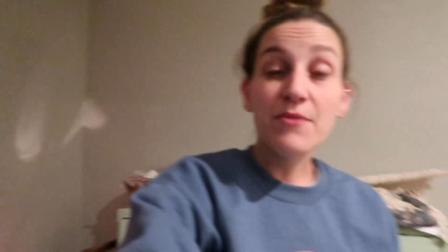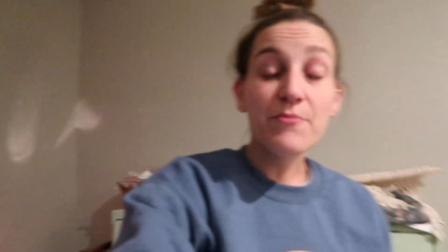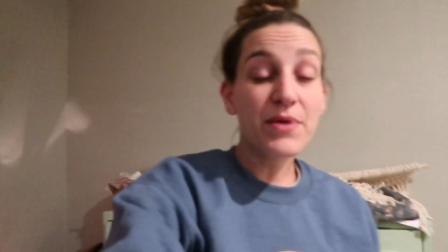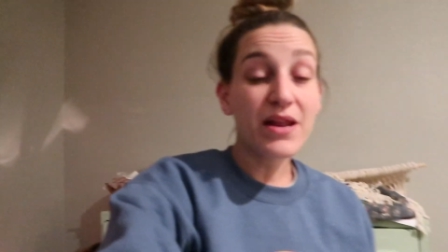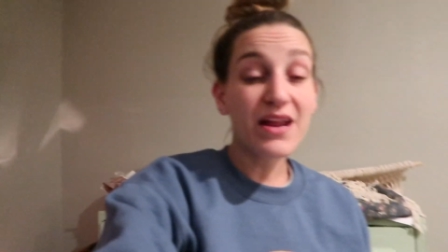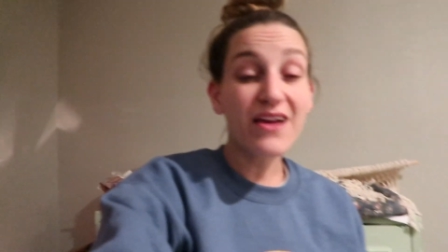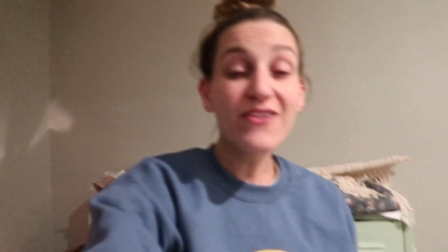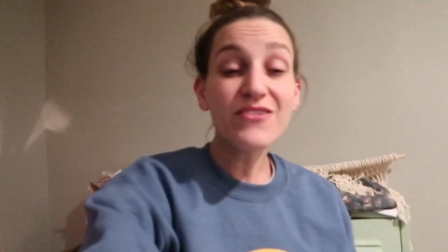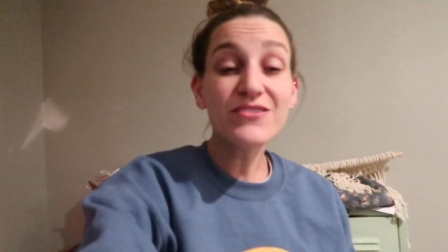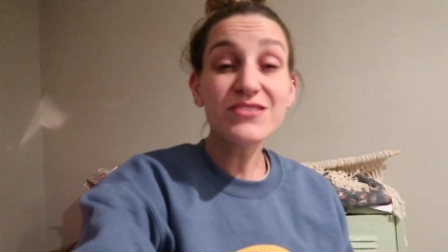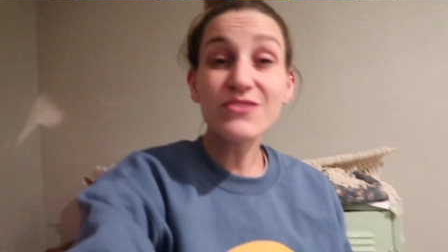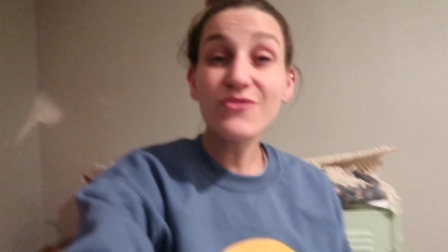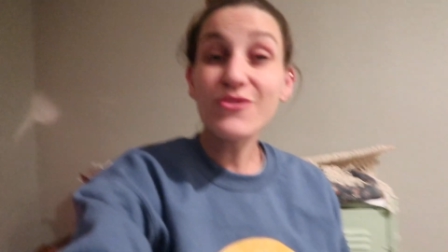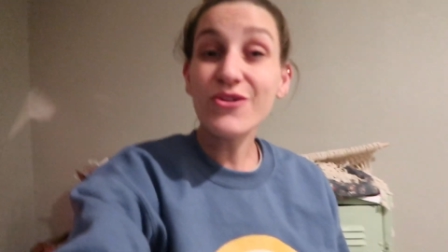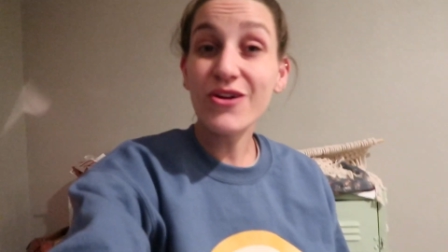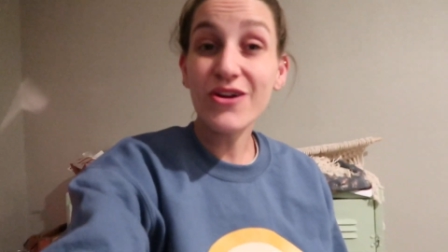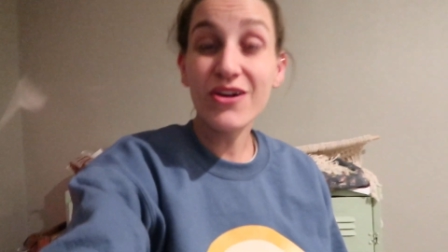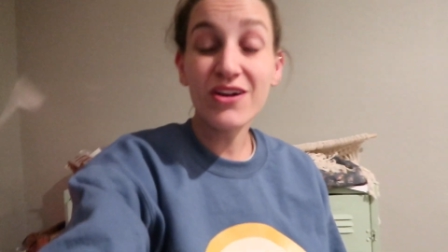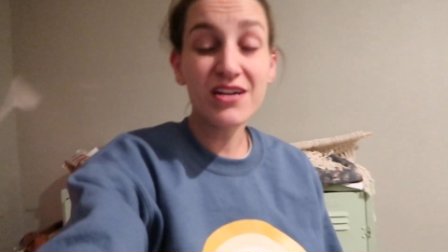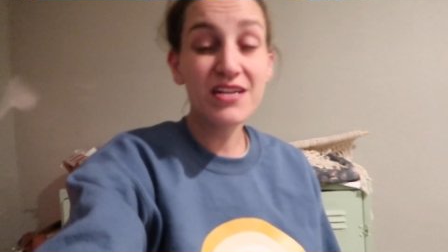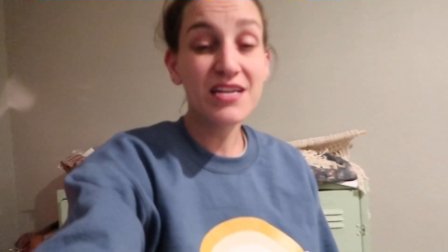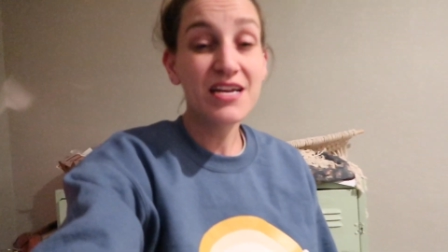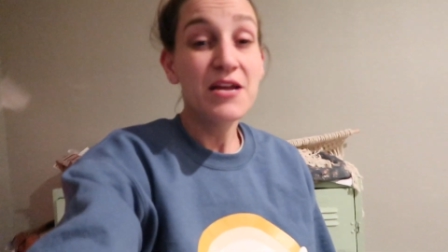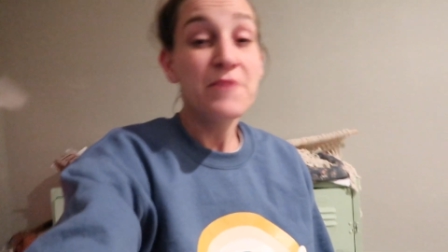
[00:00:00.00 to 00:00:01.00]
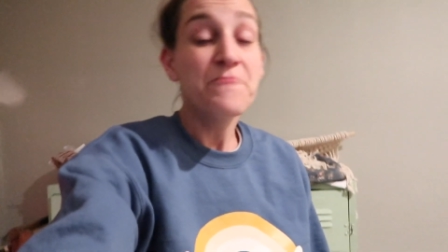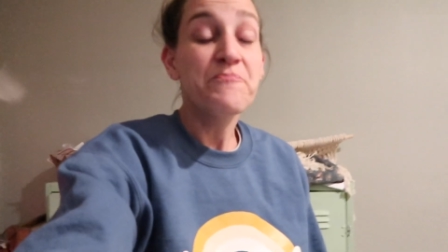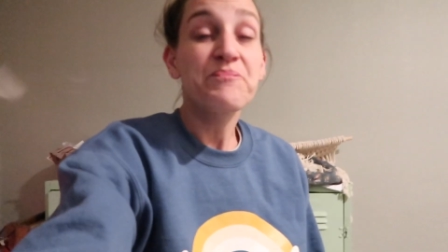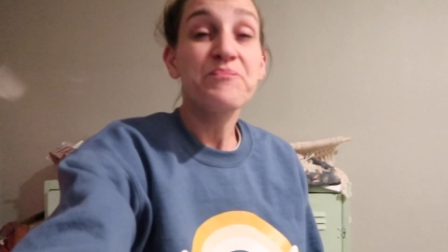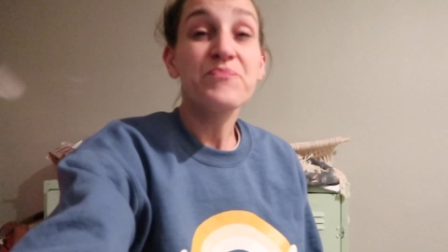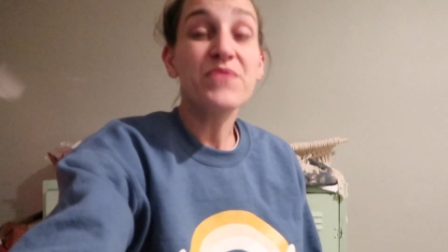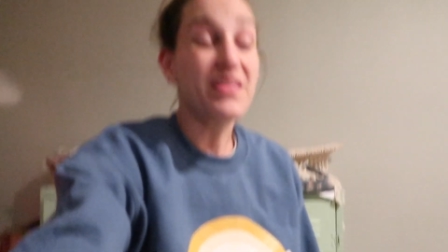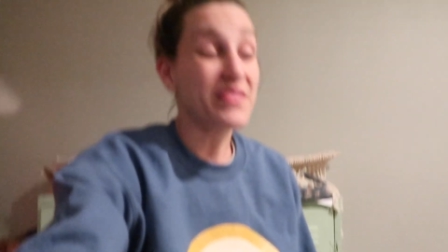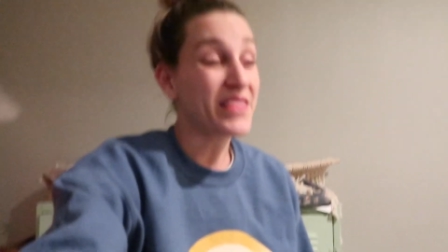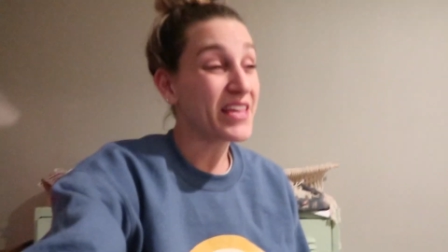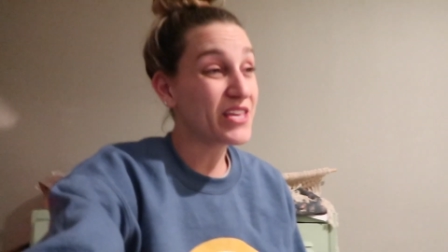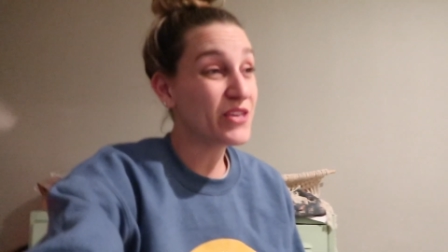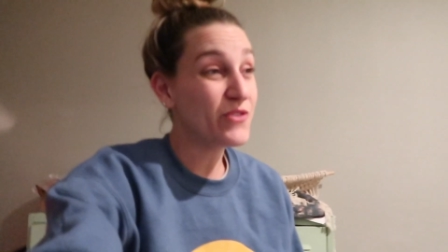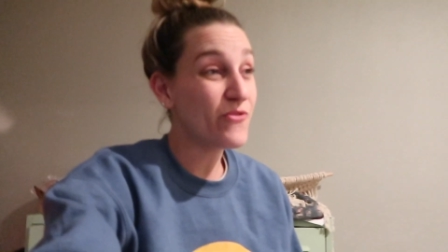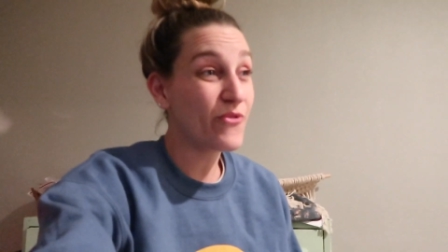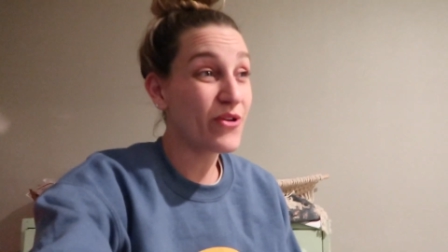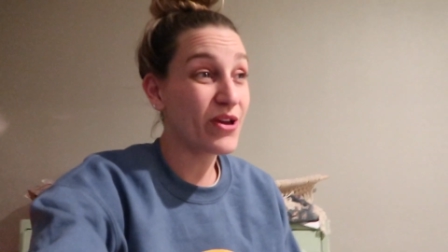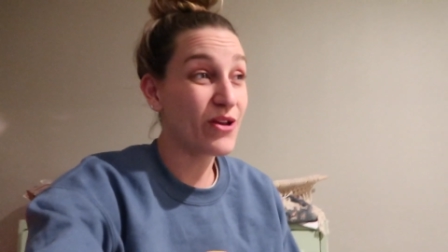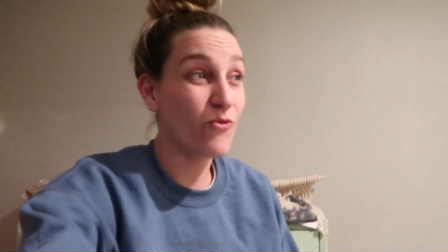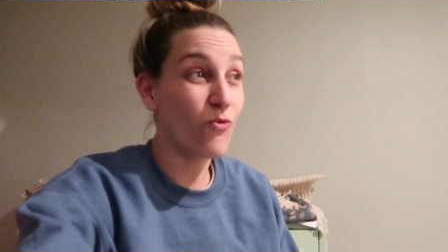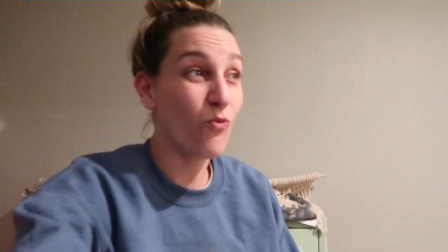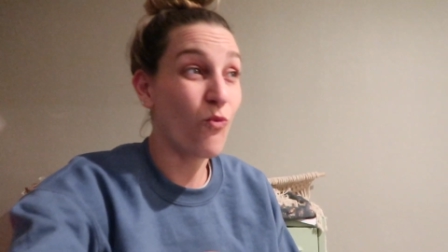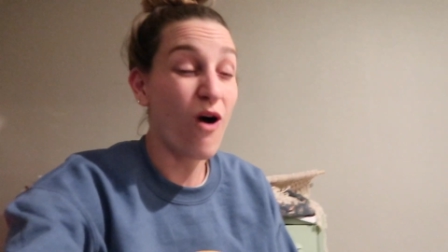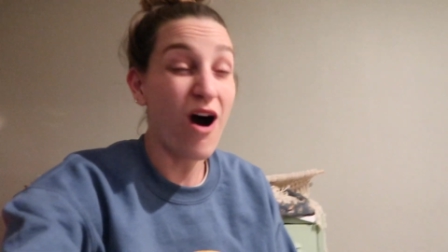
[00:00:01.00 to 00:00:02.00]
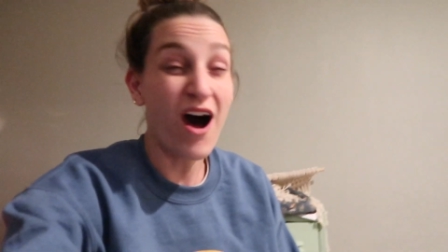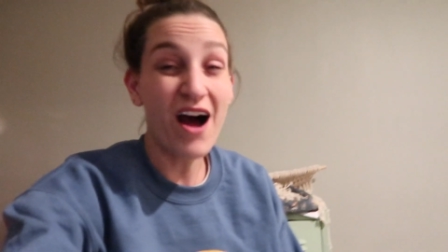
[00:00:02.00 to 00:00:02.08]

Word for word: But I also heard that you can